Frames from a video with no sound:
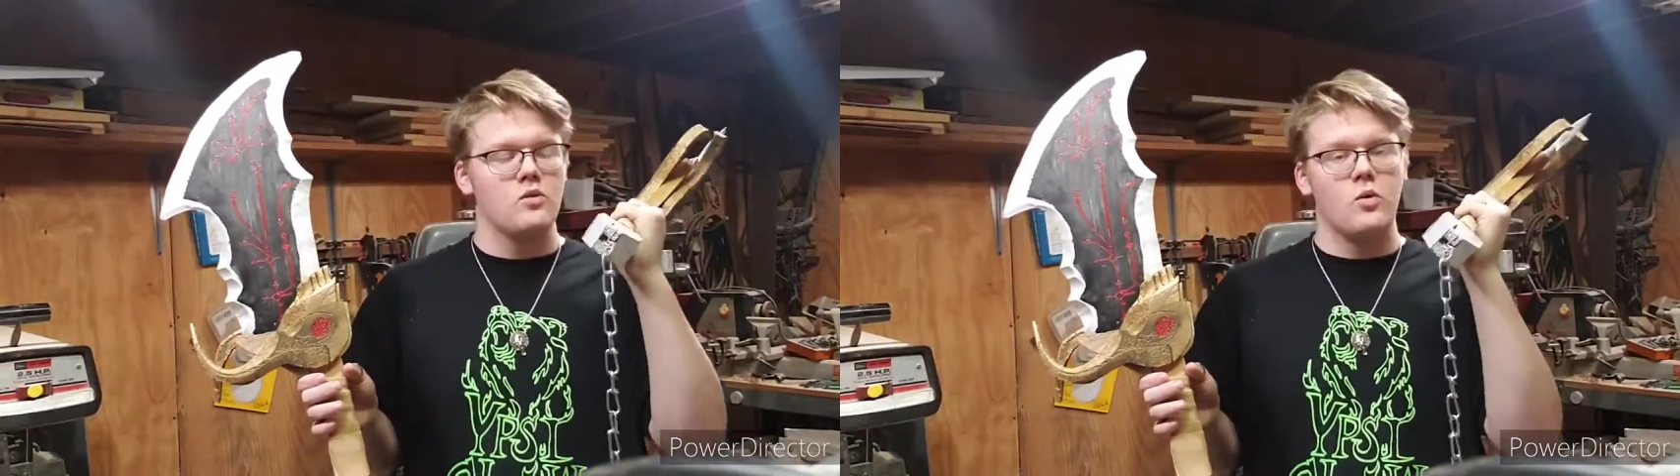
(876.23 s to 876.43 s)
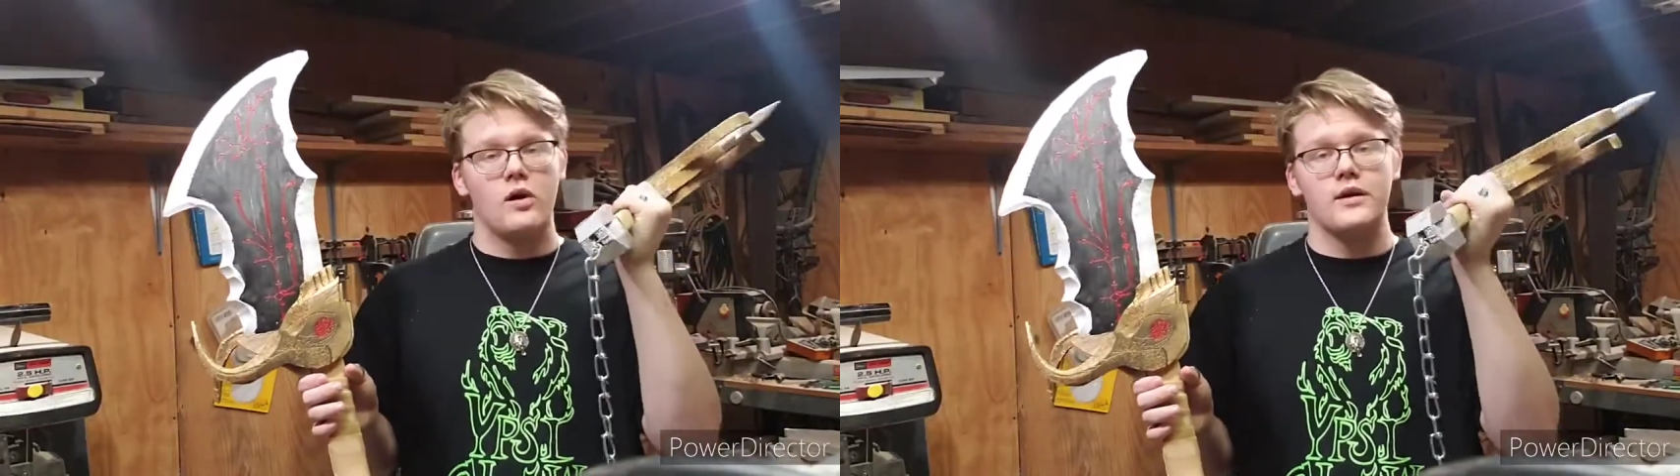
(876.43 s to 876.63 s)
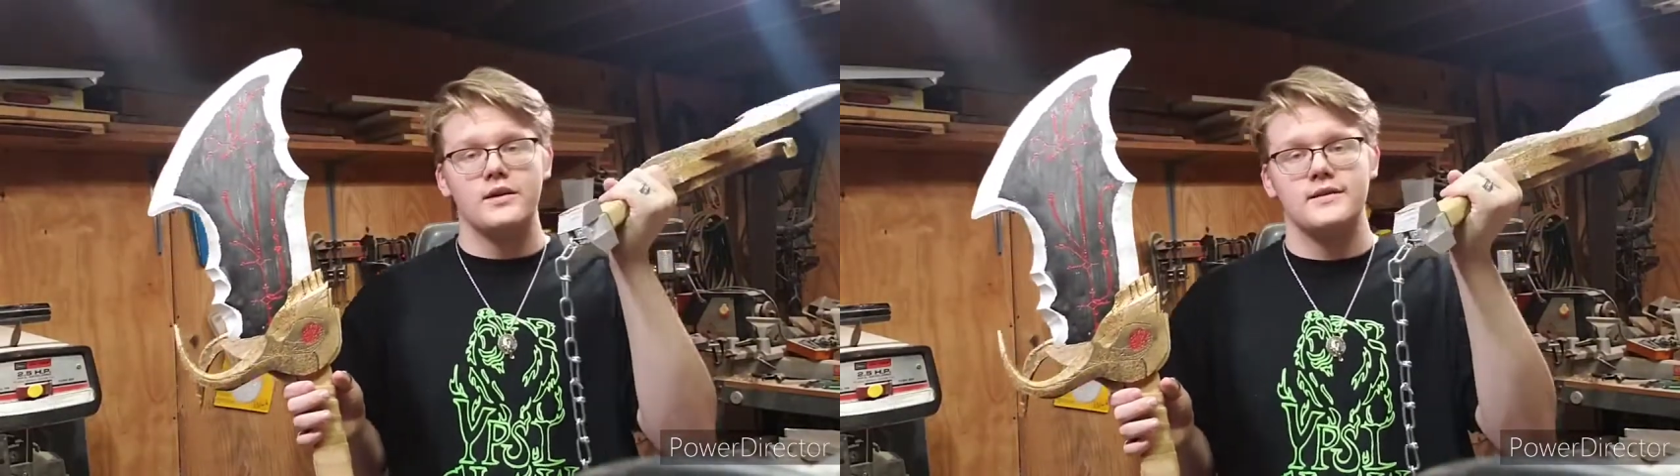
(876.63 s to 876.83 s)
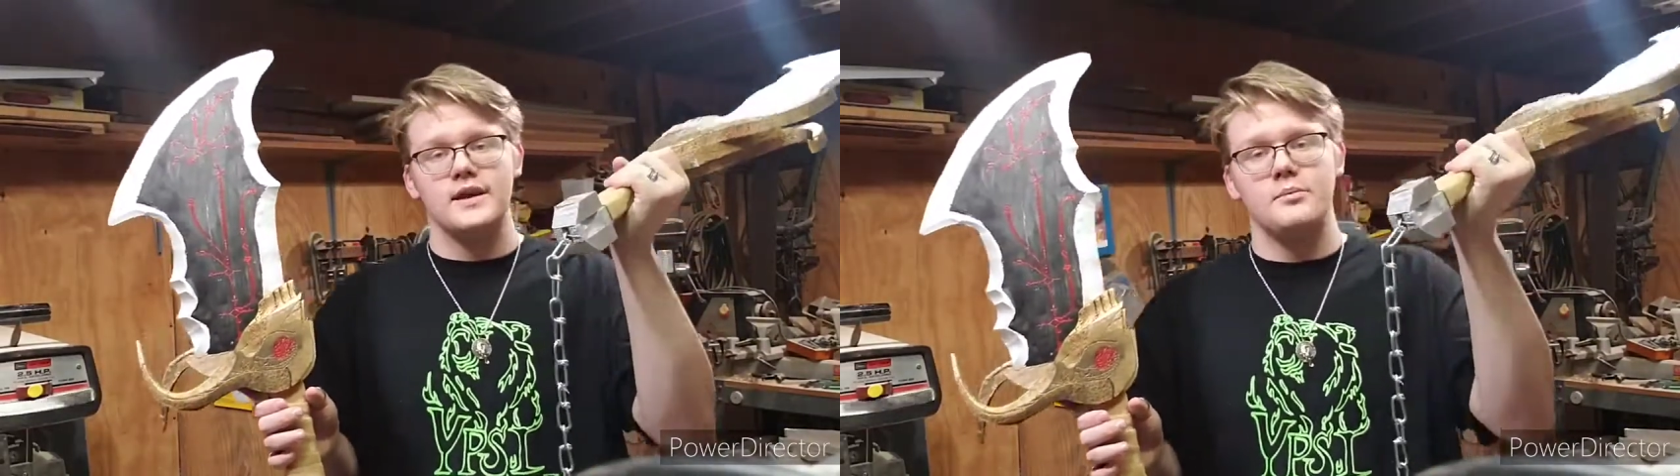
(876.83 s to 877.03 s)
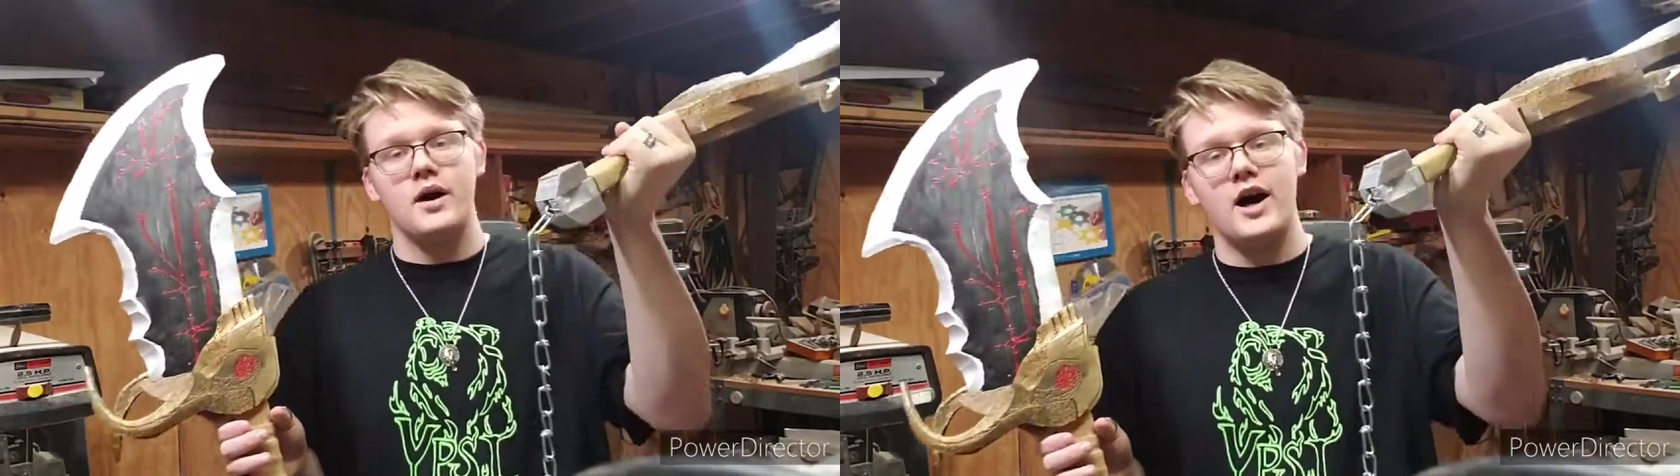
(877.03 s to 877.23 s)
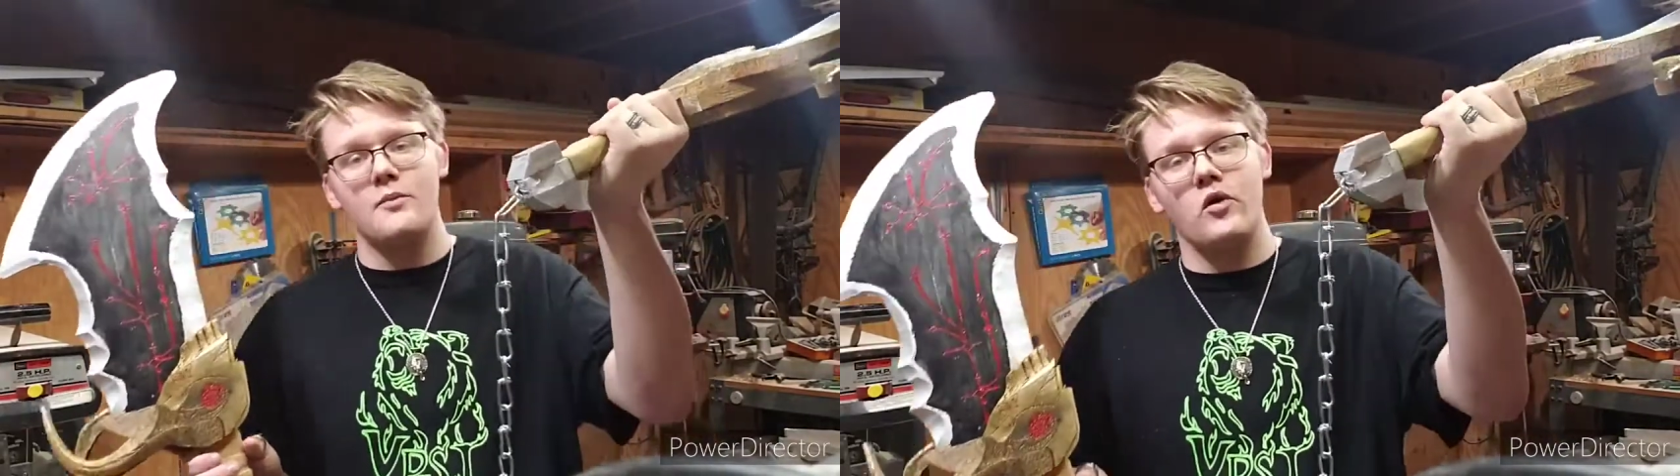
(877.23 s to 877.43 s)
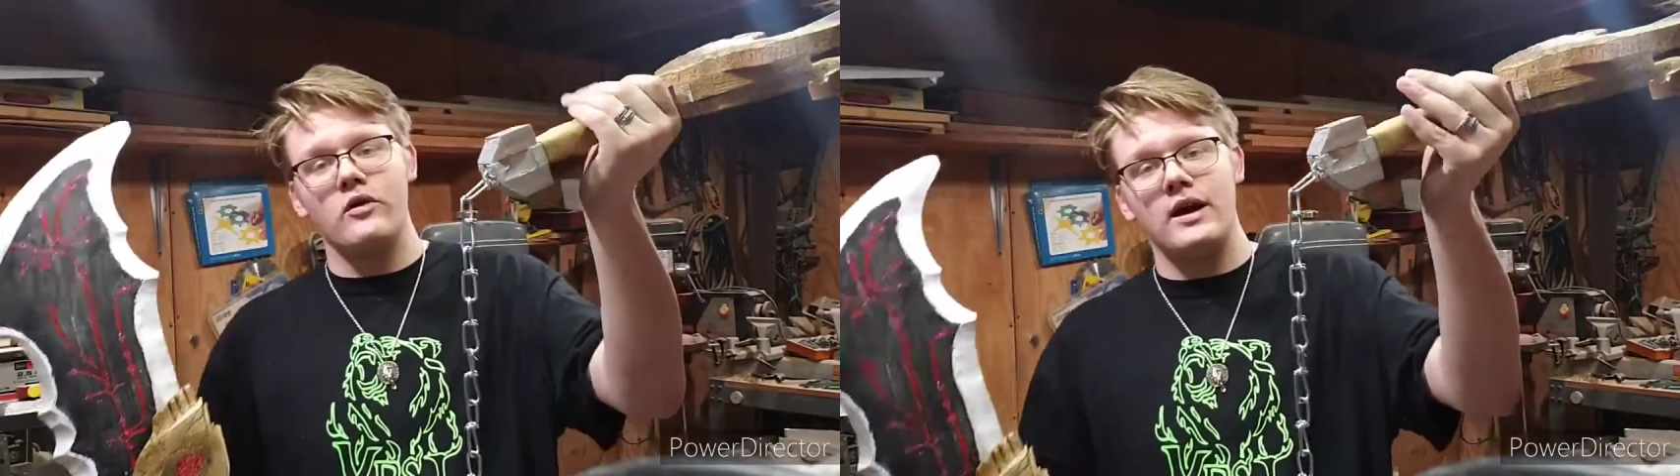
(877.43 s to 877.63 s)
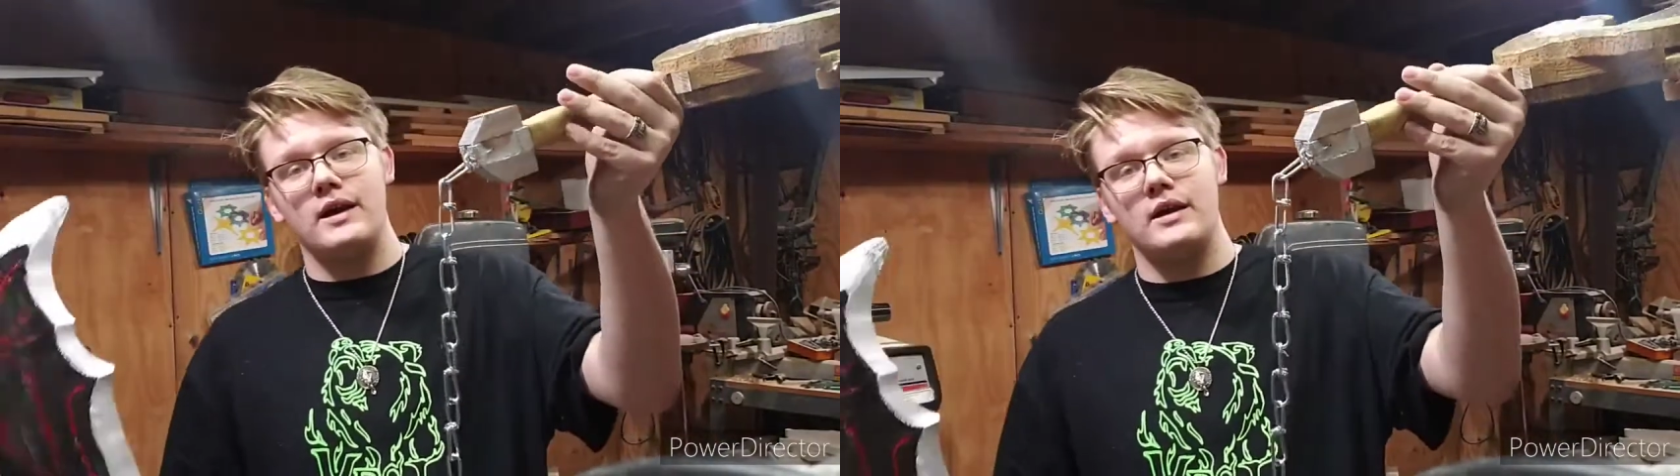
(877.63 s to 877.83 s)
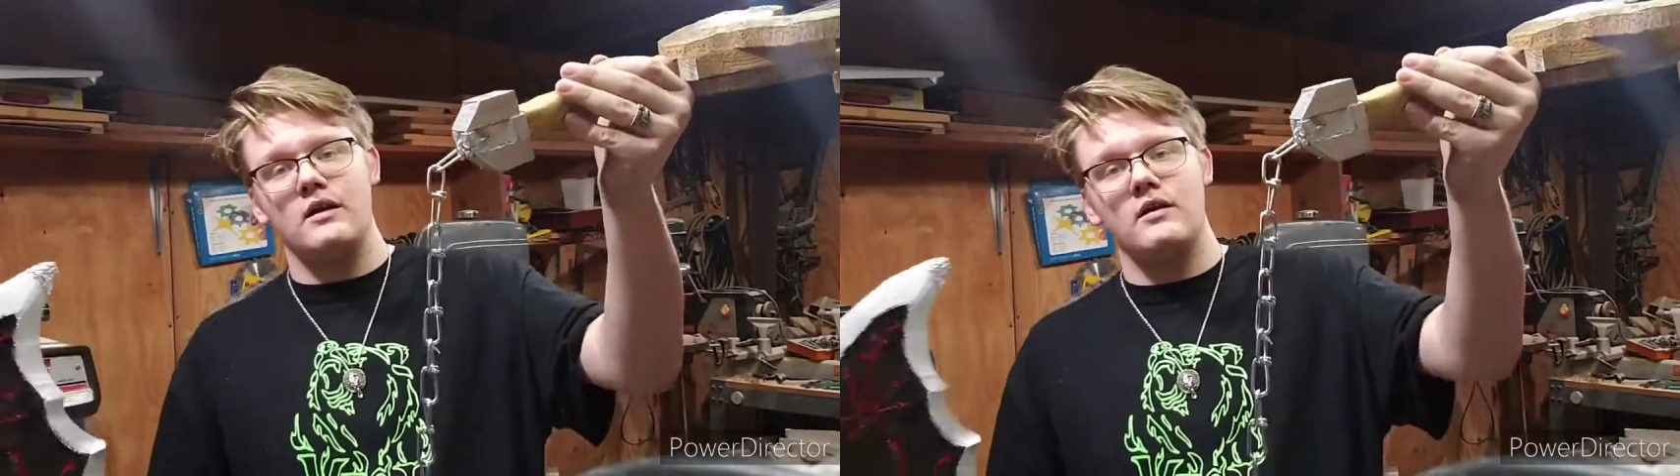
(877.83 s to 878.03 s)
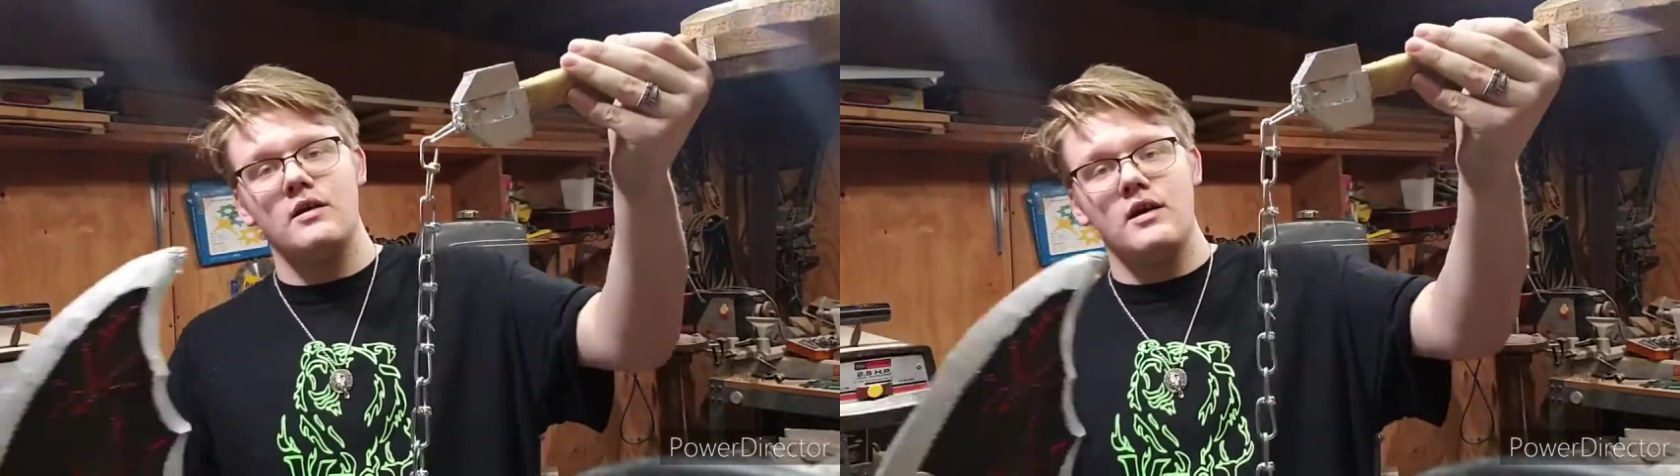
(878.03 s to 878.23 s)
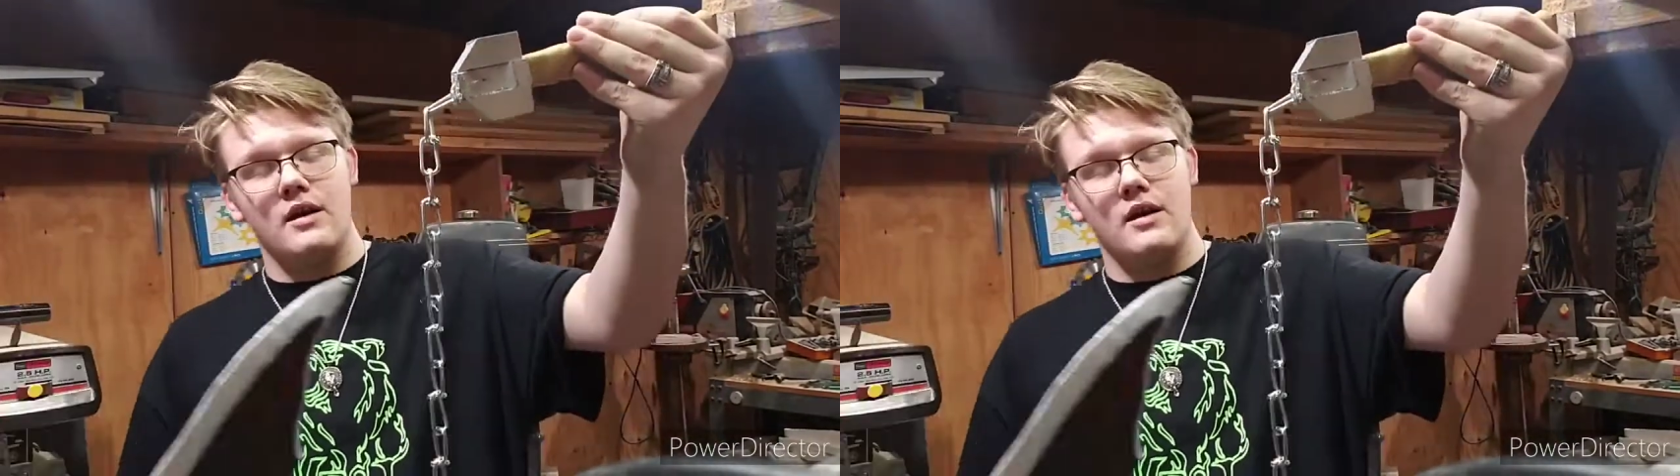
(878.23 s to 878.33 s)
was the pommel right here.